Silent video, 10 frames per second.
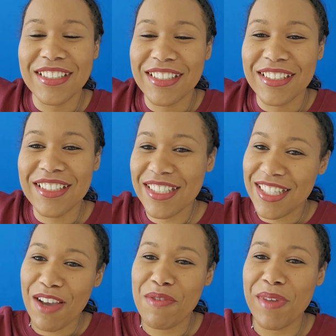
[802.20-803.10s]
This is
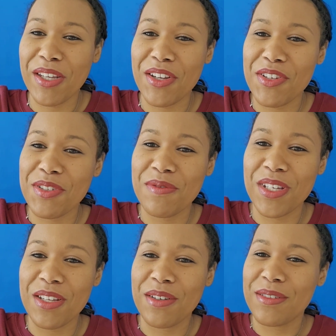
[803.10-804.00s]
how we make our YouTube
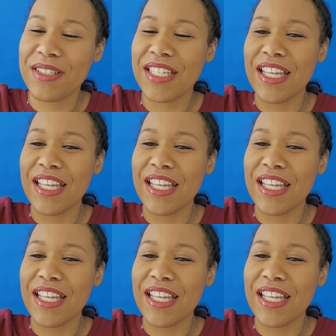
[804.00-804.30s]
videos.